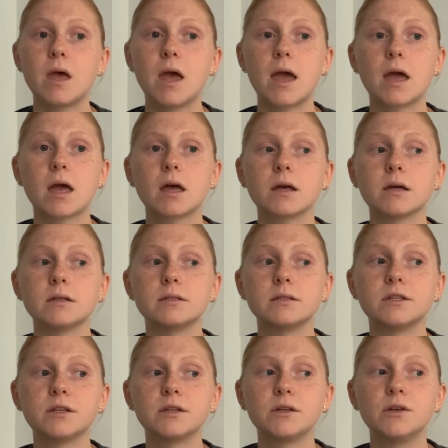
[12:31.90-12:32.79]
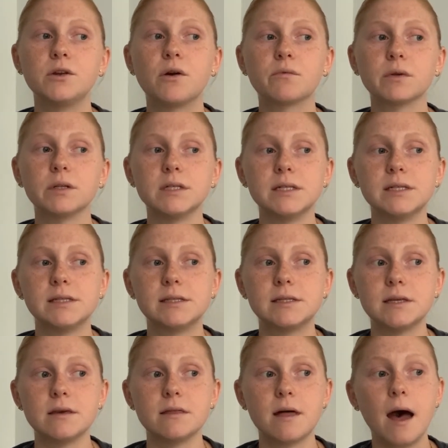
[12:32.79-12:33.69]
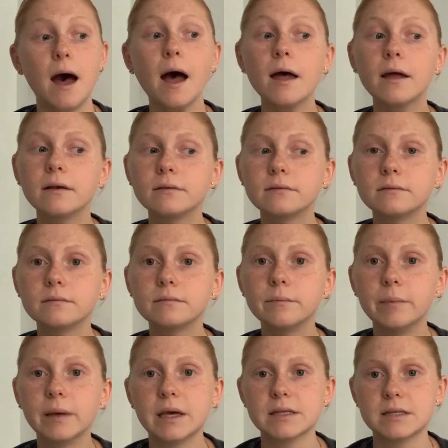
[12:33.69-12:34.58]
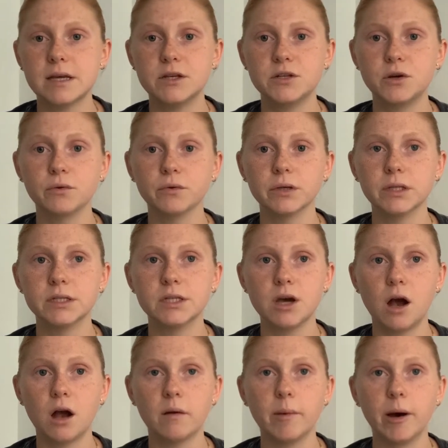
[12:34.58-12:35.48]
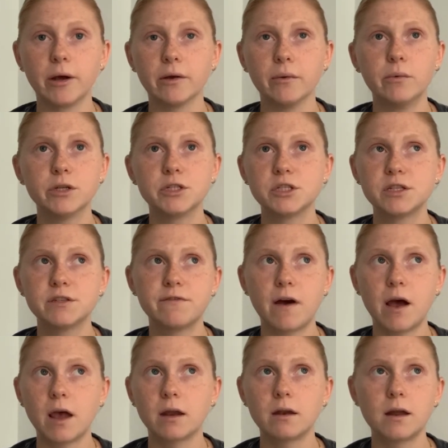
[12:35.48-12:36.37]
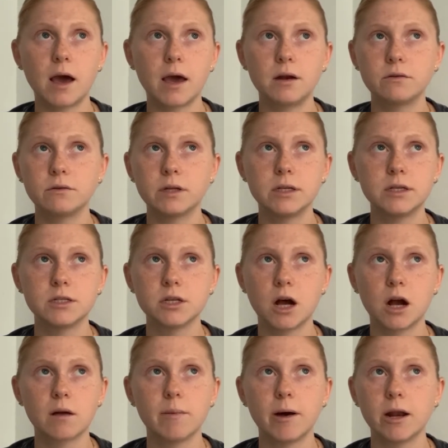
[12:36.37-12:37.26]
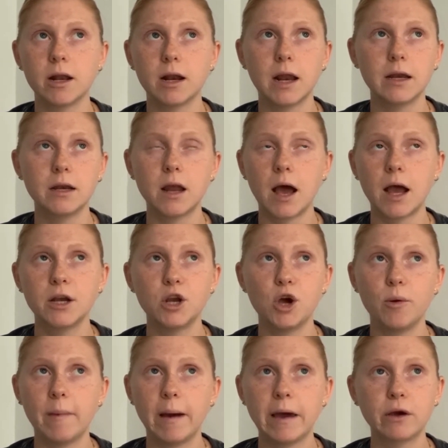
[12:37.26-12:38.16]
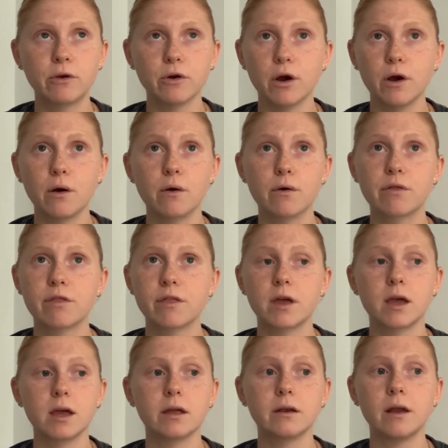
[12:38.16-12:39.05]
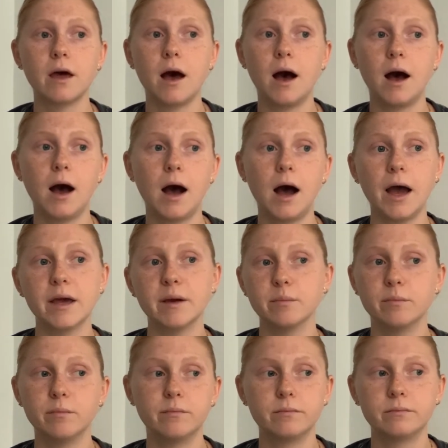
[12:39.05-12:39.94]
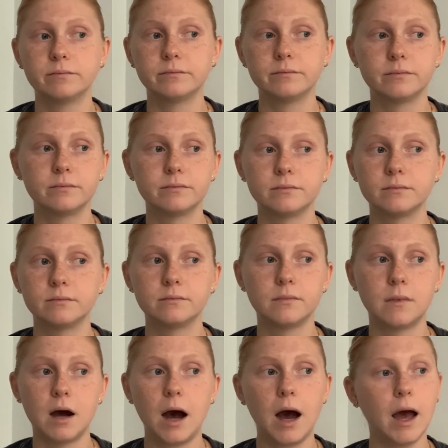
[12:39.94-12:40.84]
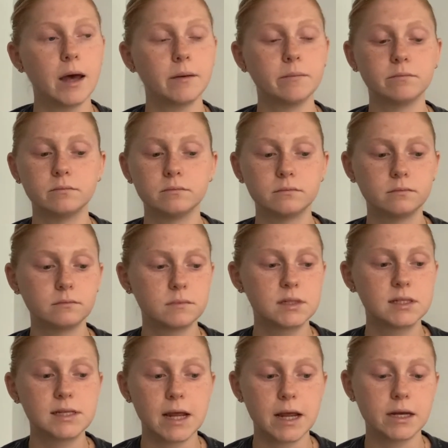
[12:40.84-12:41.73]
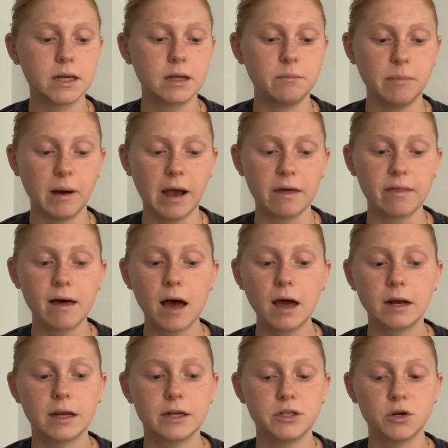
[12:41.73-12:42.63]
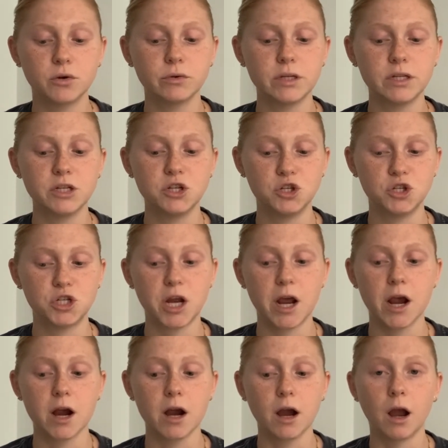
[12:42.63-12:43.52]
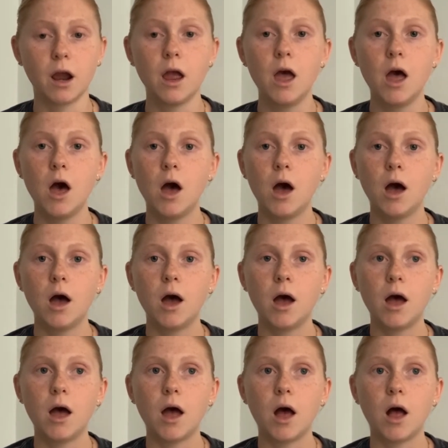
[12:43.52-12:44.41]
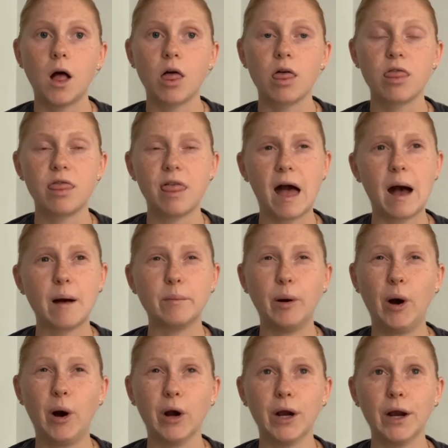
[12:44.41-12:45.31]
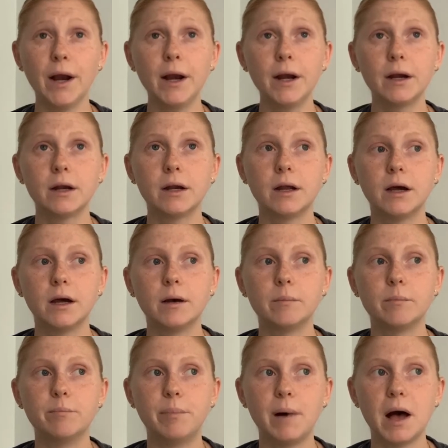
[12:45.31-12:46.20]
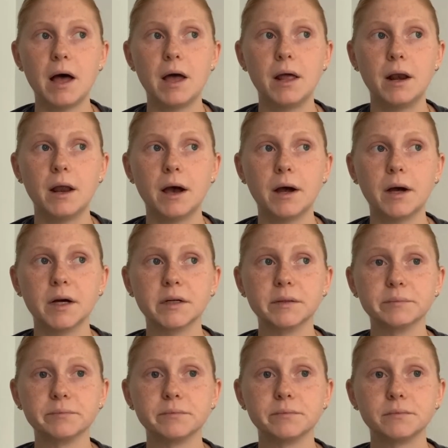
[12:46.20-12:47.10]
And you don't really see that because I don't really talk about it, which is fine. I don't need to talk about it. I, I know my growth and I, I'm standing by that and I don't need to share that part. But um,